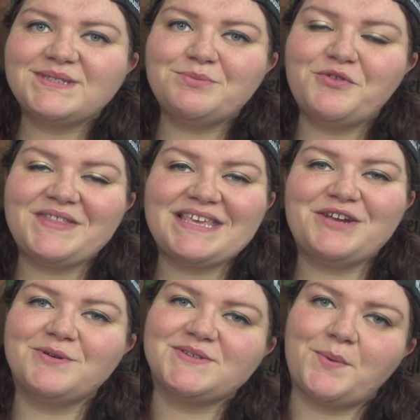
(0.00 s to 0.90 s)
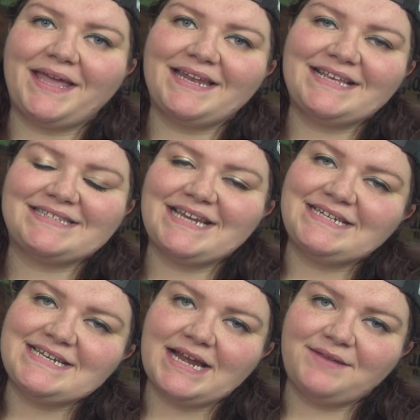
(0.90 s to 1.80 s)
the movie The Heroes Awaken is a
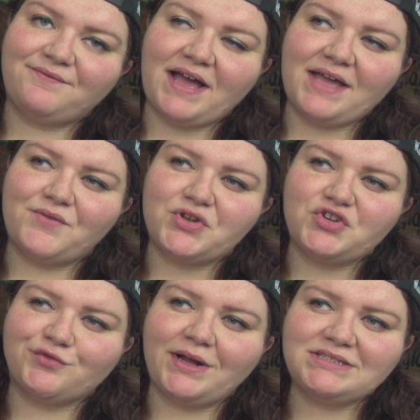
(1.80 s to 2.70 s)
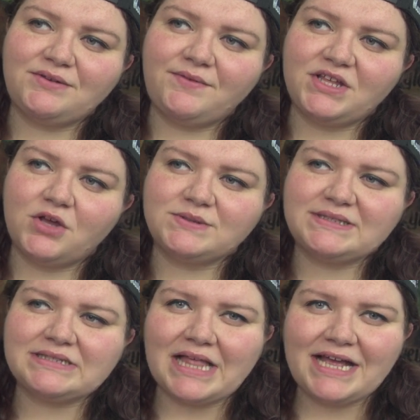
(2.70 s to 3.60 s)
1995 direct-to-video
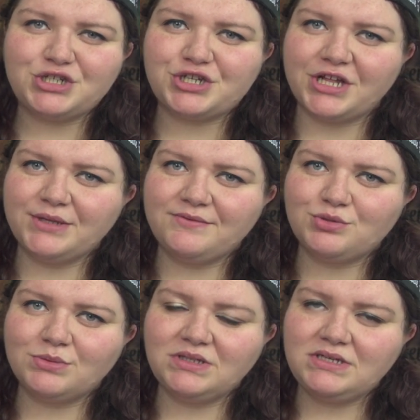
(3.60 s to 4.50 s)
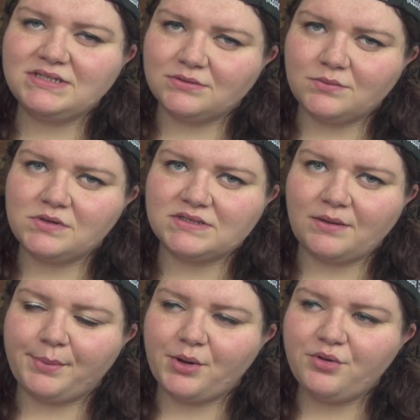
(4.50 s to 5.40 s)
slash television release. It was
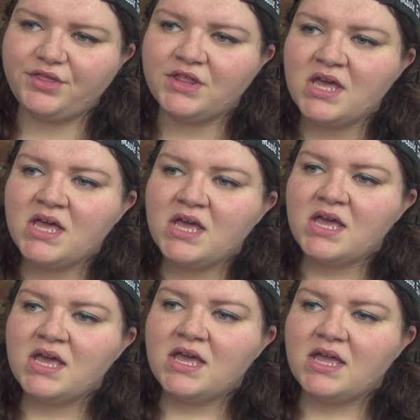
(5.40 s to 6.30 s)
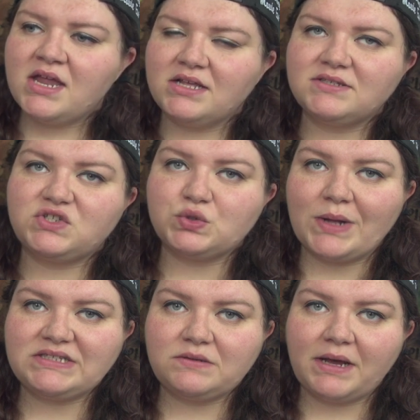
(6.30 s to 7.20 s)
on both. It is
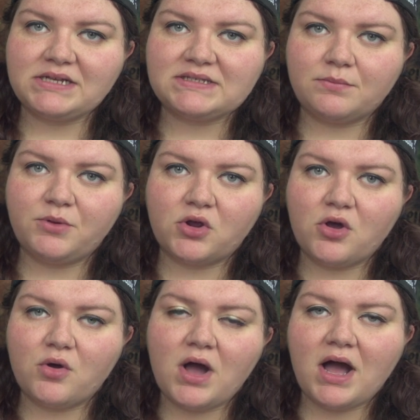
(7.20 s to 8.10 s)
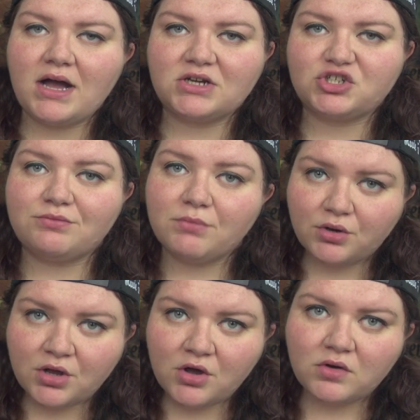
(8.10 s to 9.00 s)
directed by Saburo
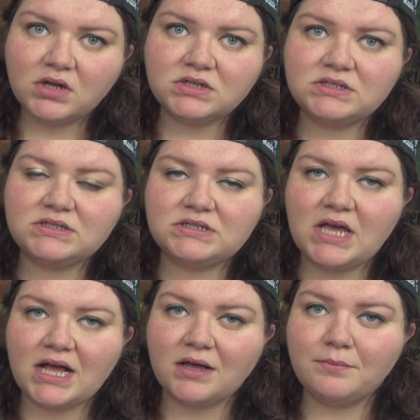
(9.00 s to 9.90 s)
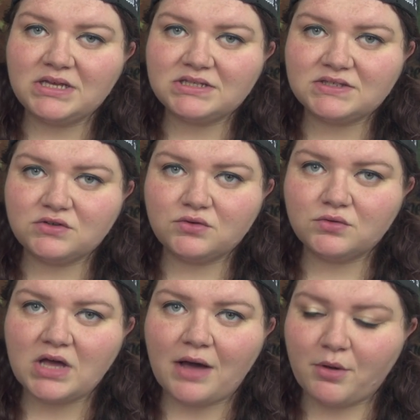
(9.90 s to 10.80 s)
Hashimoto, Takamitsu
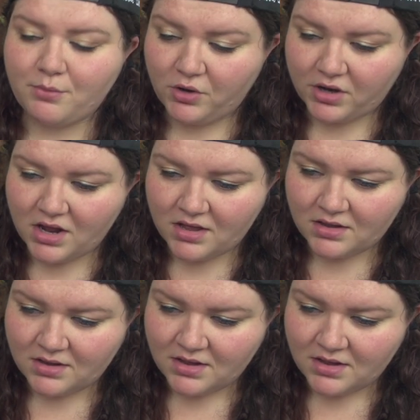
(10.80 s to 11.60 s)
Kawamura,